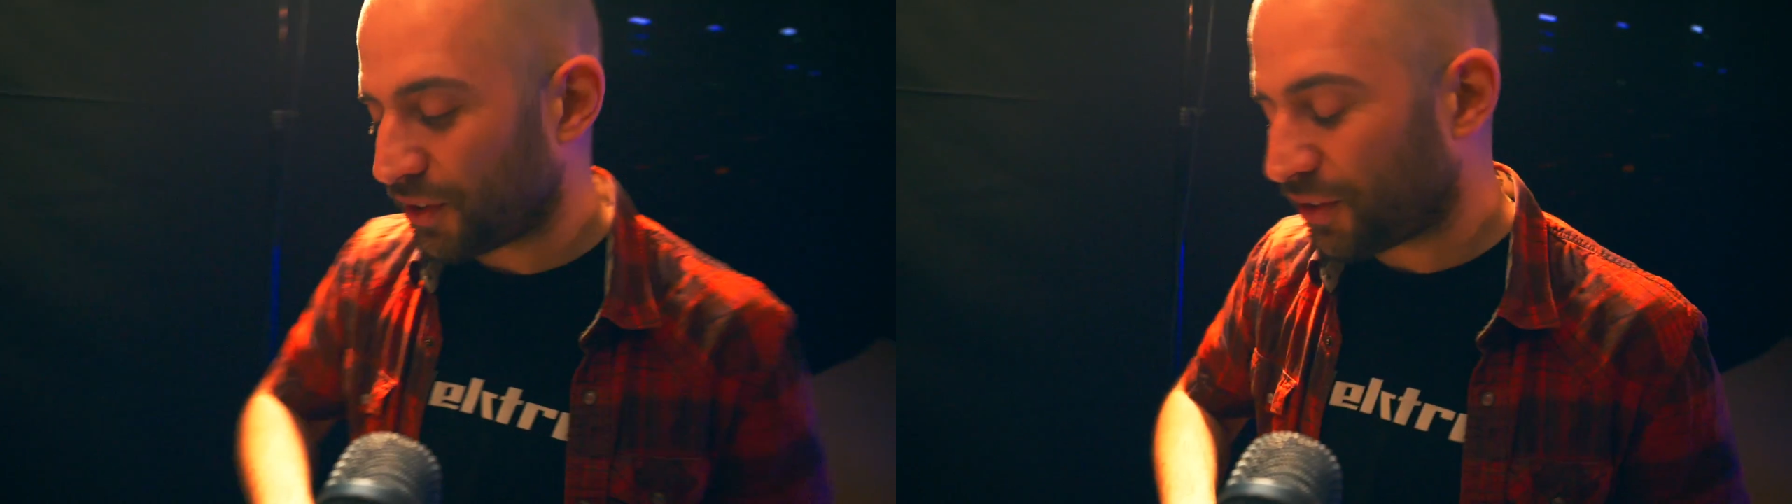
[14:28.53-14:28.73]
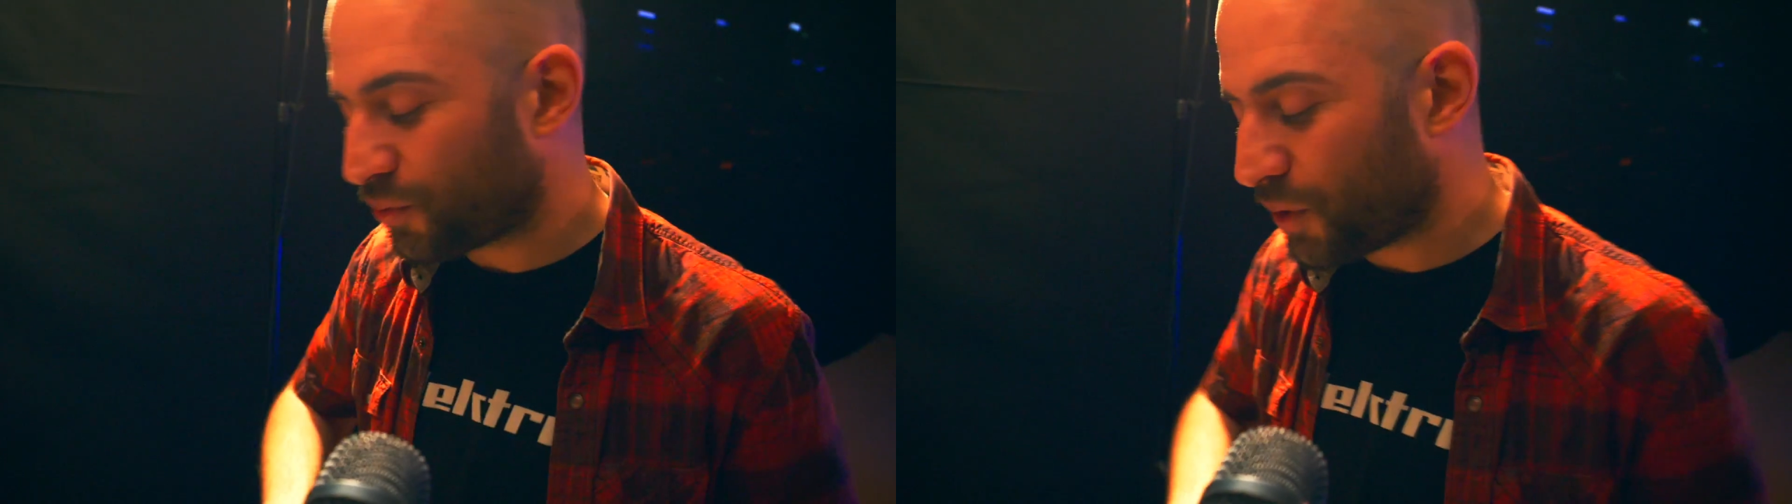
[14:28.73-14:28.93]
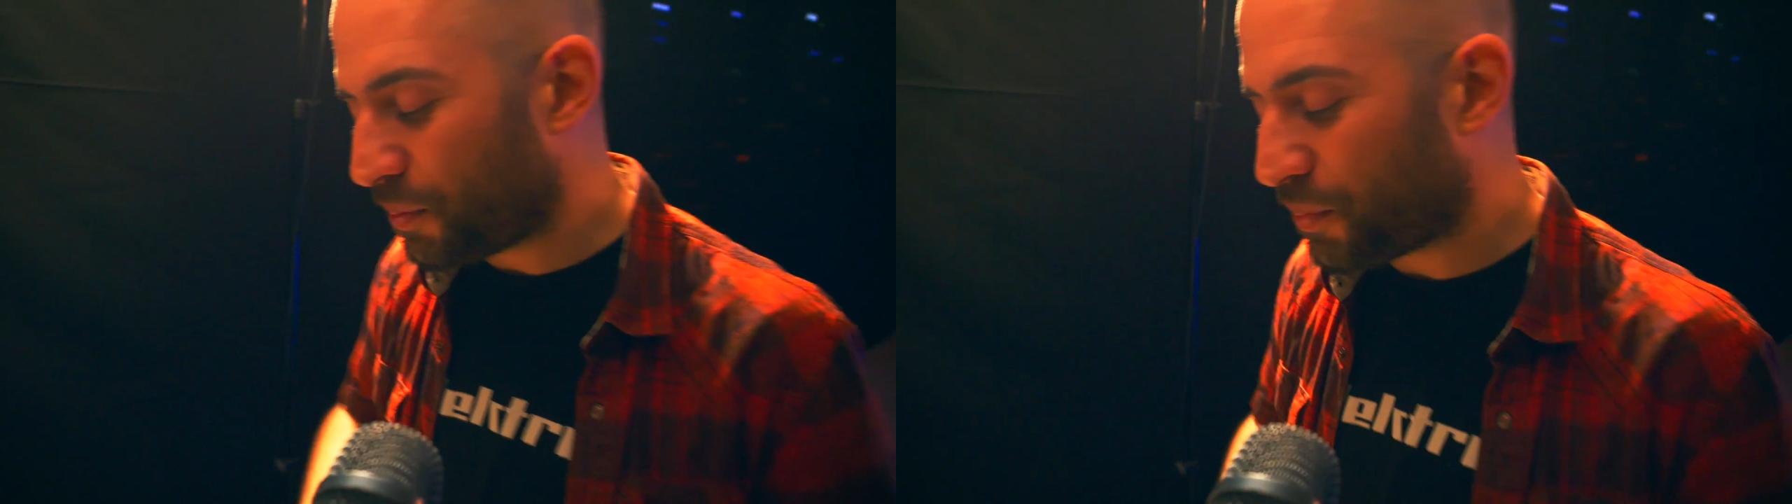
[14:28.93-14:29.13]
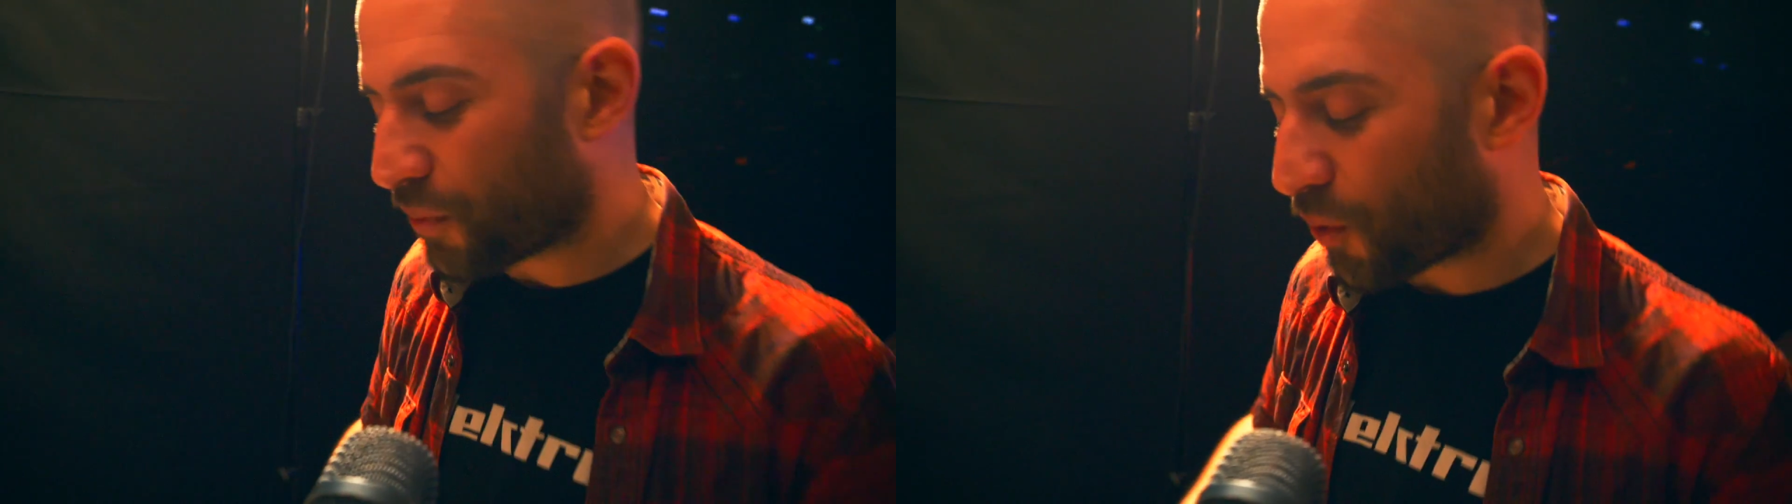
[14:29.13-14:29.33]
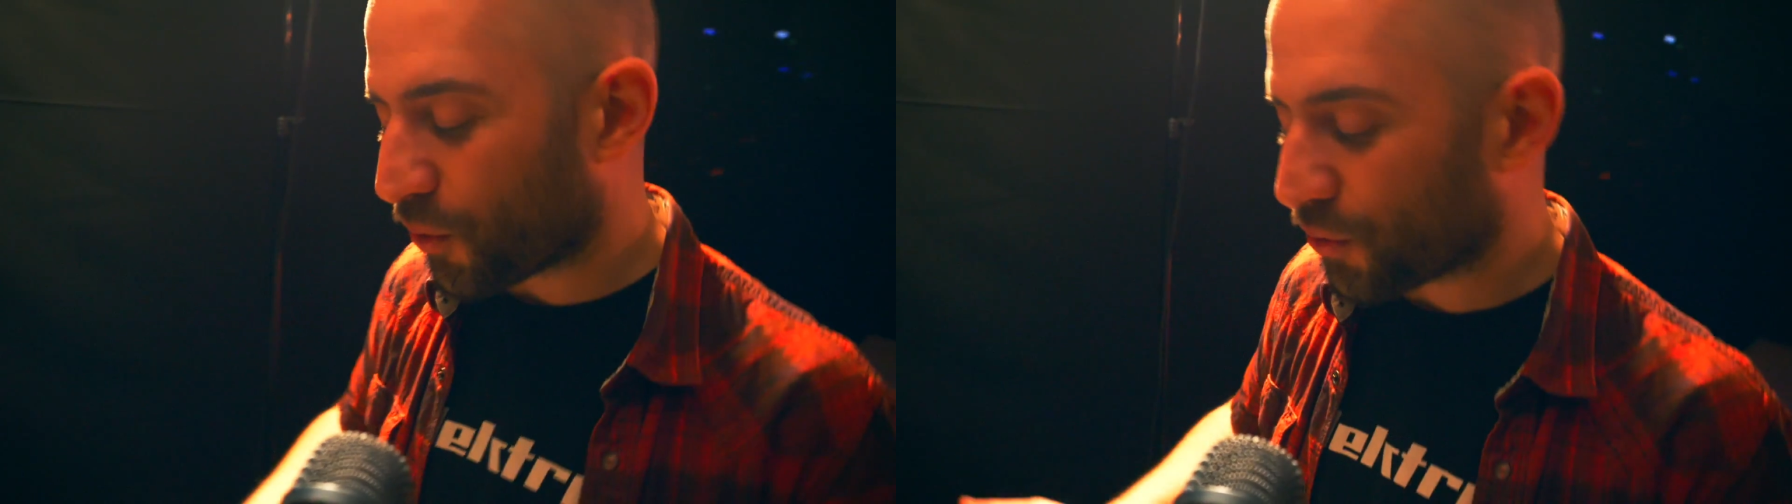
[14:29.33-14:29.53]
sweep
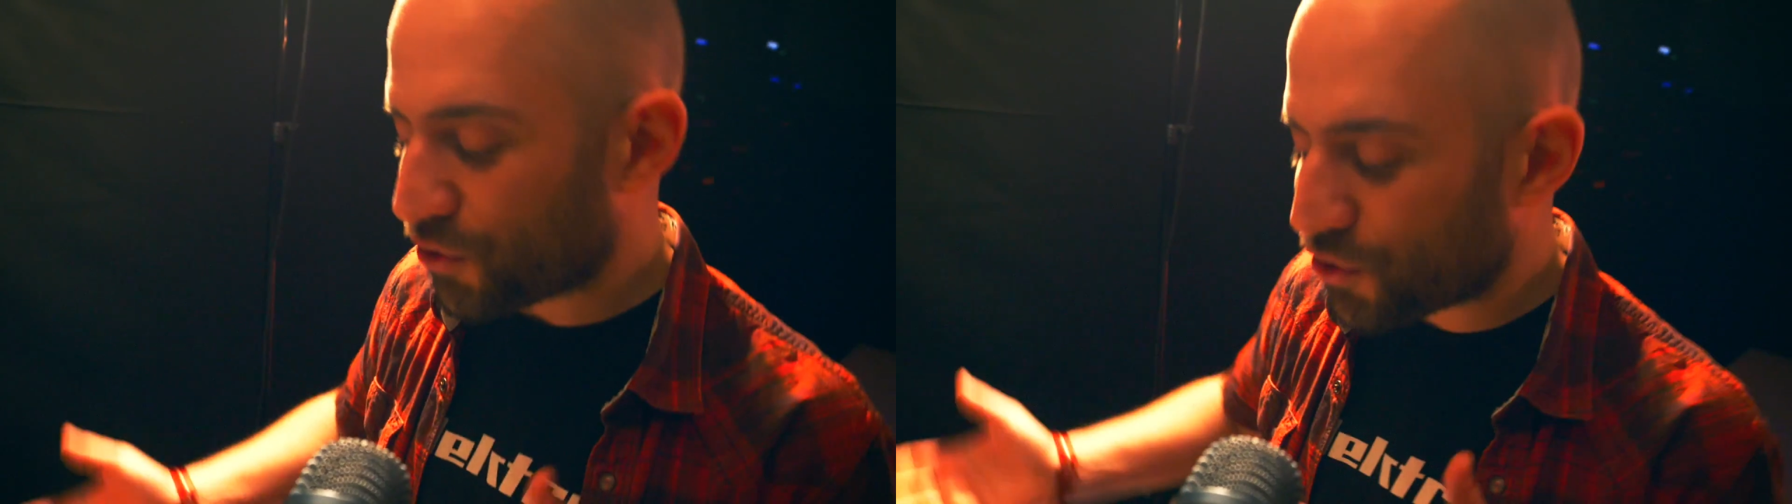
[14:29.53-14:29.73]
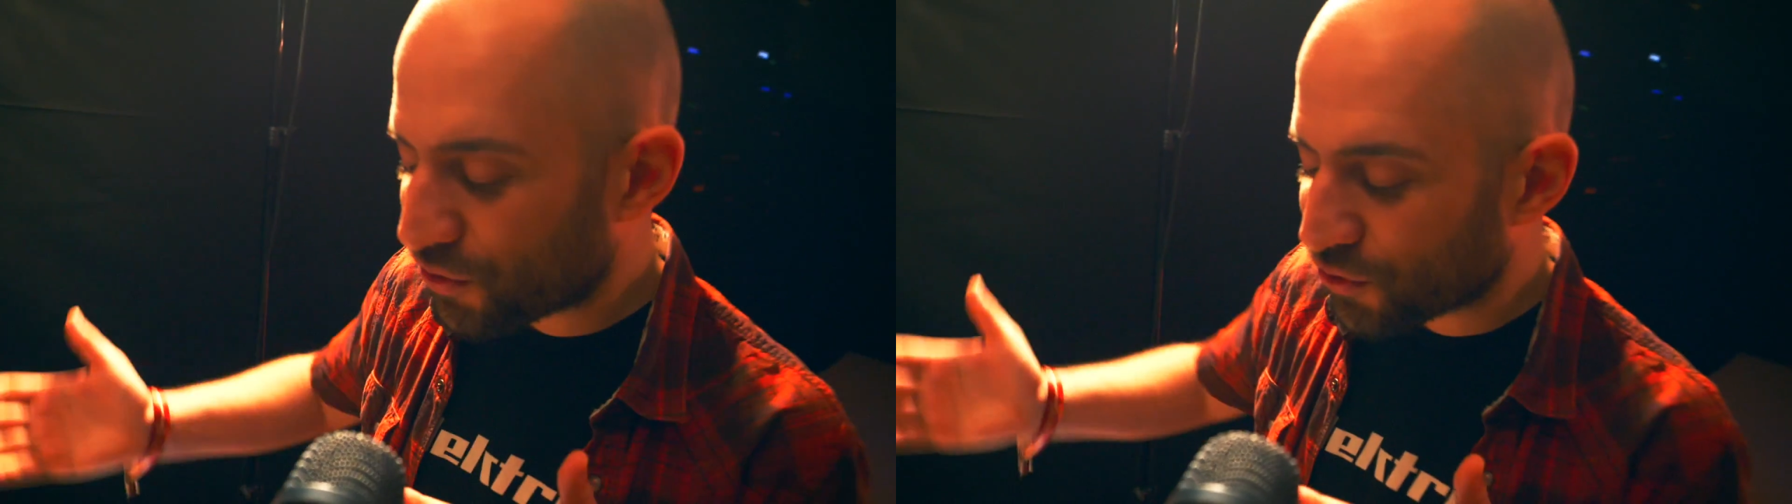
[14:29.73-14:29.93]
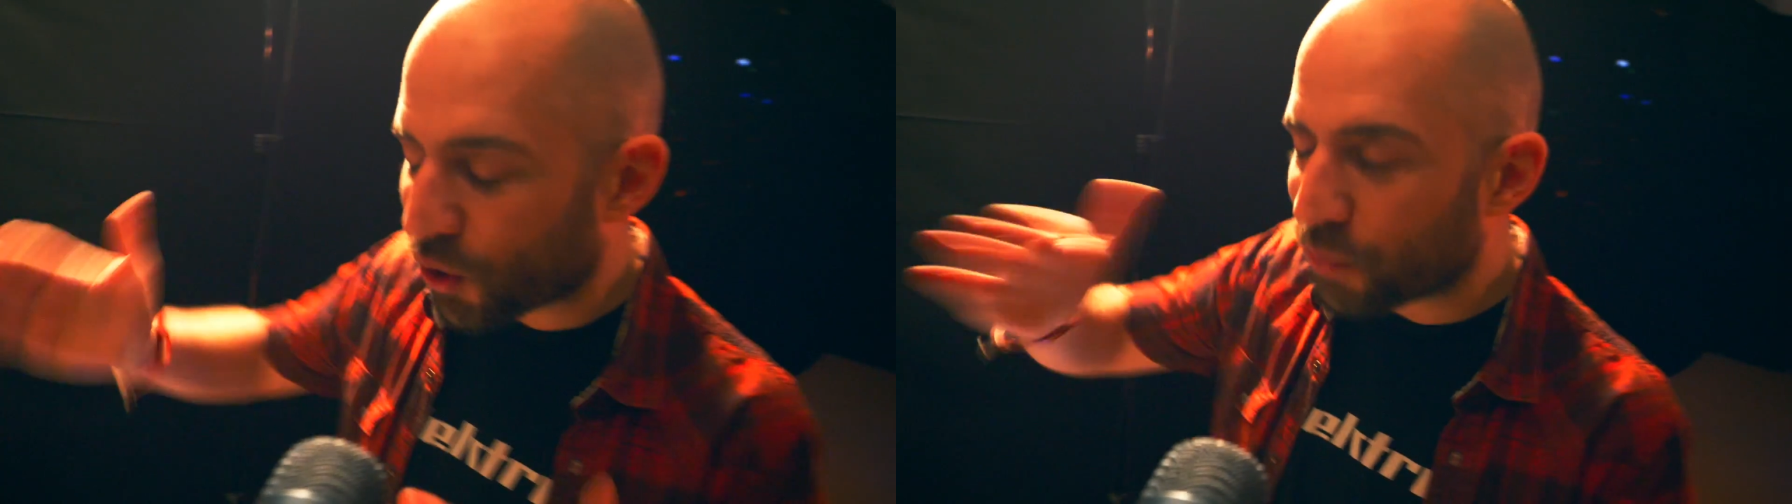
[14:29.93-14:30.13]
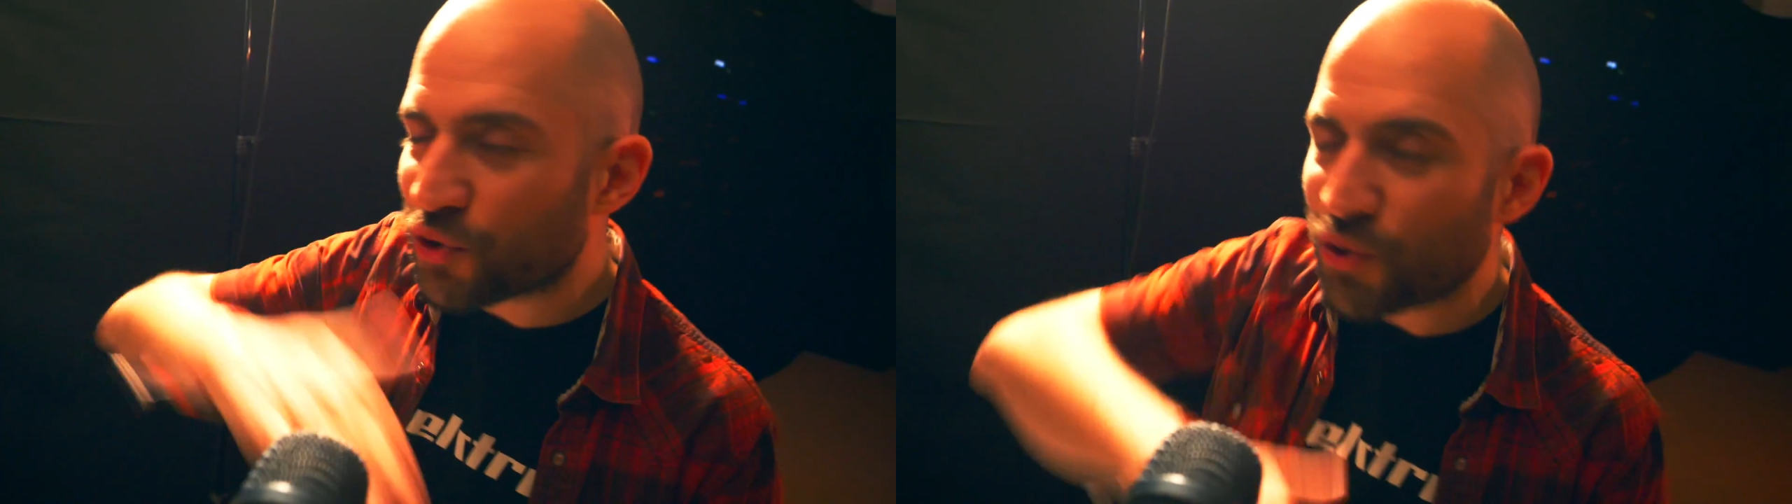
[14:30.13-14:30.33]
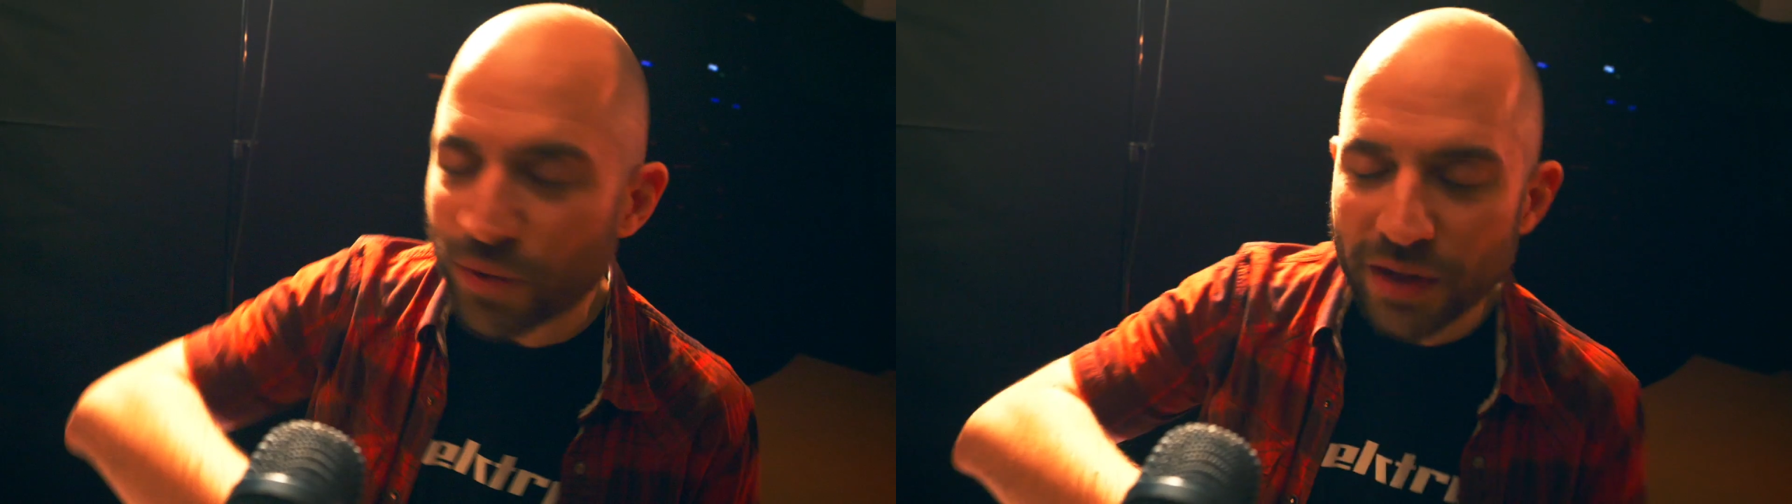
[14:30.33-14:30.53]
or drop tune